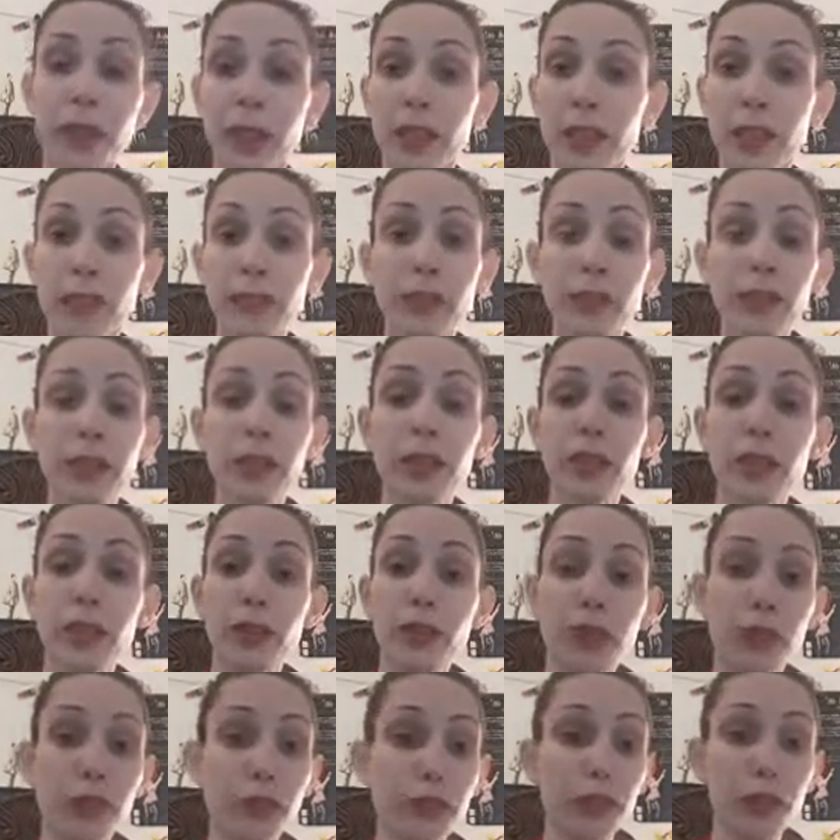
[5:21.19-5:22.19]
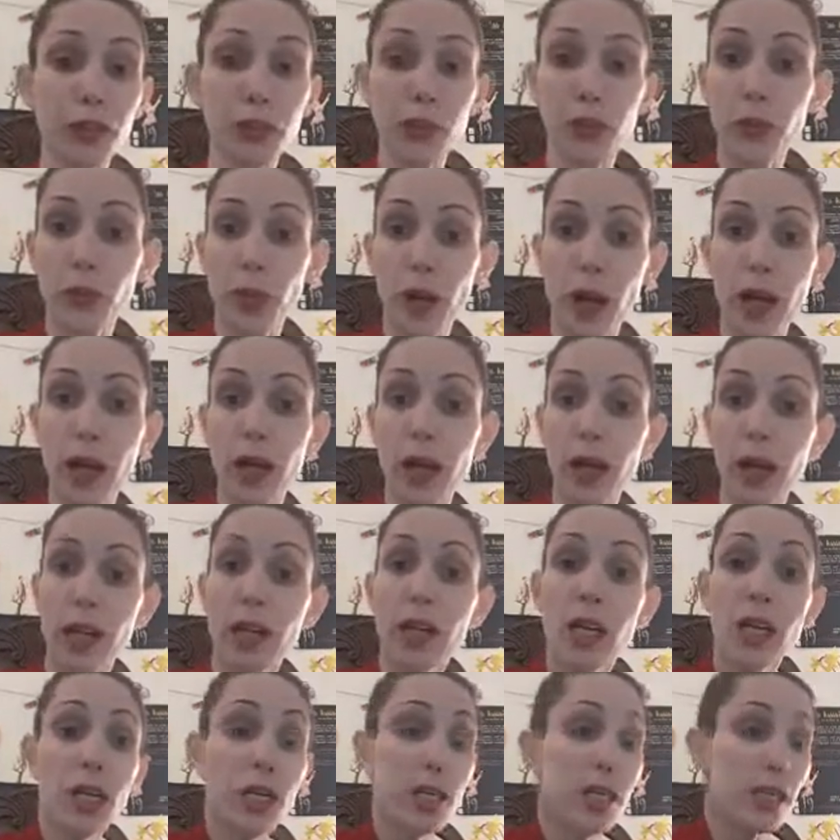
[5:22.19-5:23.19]
even if you
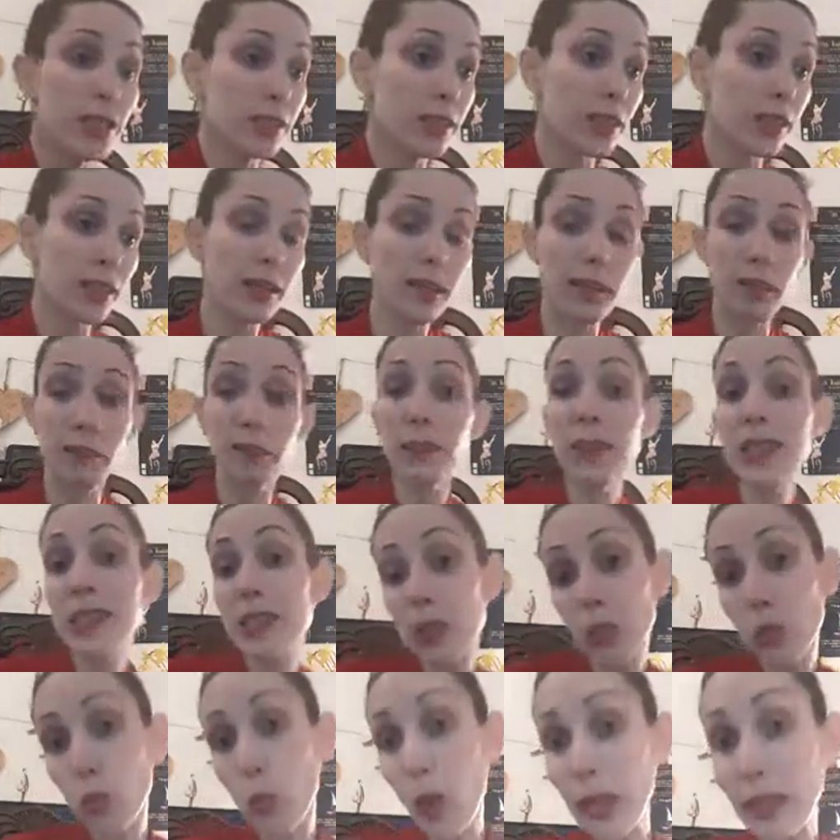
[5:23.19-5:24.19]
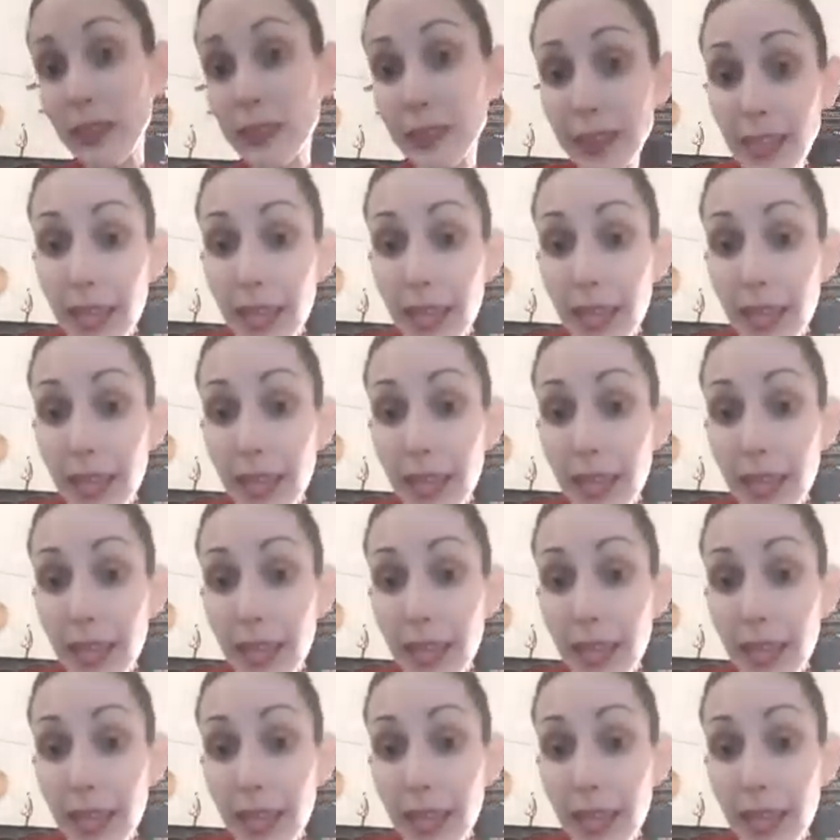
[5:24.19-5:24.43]
missed one